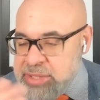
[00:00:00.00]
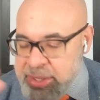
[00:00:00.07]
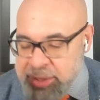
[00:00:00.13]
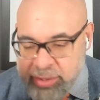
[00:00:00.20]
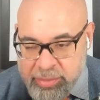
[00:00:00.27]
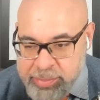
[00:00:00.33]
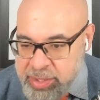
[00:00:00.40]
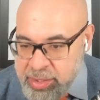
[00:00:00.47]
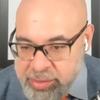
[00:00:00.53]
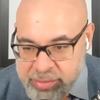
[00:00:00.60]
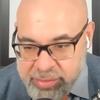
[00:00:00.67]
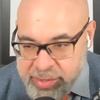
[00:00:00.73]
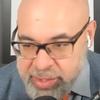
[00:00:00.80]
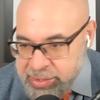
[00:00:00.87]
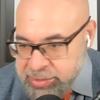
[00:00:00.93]
Yeah, there could be
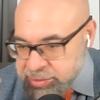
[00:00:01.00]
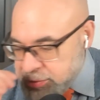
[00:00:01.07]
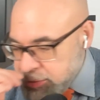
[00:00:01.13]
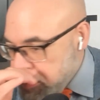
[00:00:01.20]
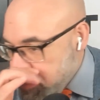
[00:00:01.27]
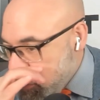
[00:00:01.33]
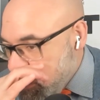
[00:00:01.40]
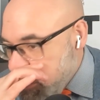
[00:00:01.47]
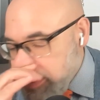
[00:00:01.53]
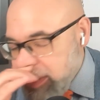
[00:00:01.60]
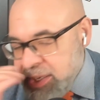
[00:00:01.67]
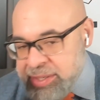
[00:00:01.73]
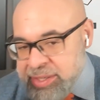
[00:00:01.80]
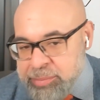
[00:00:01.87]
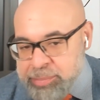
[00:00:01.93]
other things
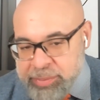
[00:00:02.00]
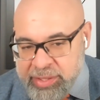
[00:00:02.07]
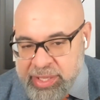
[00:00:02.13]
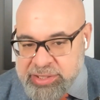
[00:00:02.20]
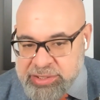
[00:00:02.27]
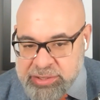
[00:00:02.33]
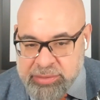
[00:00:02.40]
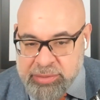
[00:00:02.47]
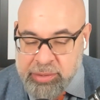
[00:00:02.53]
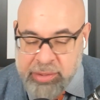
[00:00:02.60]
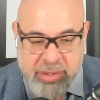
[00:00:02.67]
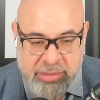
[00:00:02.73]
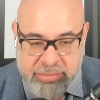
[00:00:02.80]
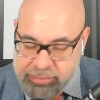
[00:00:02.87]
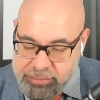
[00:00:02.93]
in it, but that's
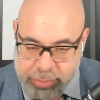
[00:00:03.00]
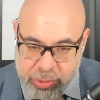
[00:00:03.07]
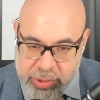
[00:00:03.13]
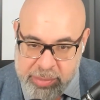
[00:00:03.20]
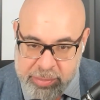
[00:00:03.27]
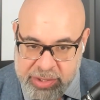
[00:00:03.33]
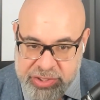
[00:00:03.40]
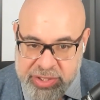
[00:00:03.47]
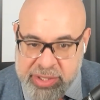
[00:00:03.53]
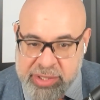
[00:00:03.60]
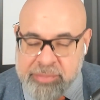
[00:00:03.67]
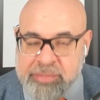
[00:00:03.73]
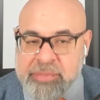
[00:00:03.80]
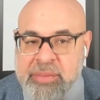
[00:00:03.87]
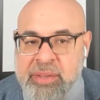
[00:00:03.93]
pretty much it.